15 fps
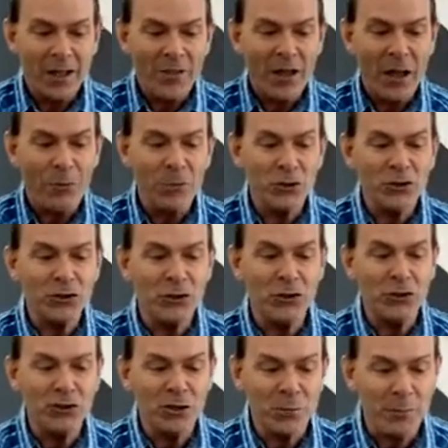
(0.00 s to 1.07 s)
They will soon
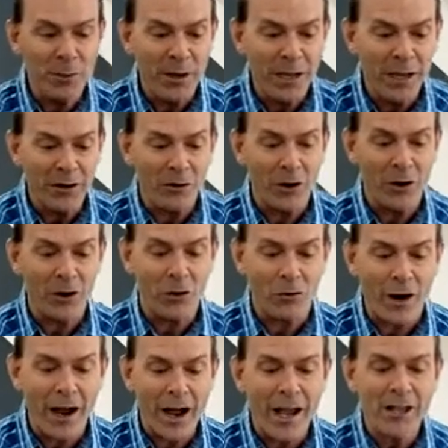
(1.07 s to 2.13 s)
disappear like
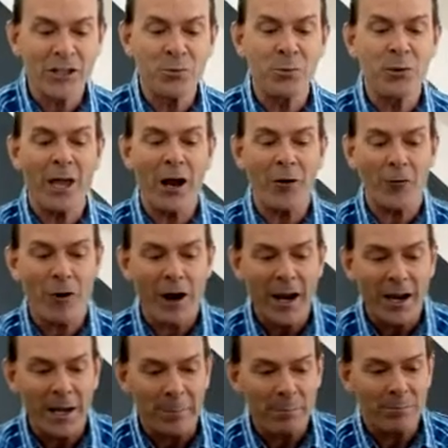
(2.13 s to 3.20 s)
grass without
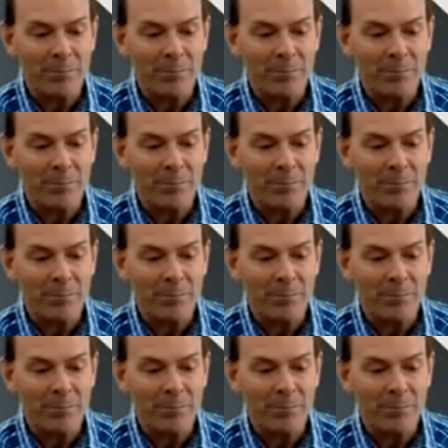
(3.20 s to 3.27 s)
rain.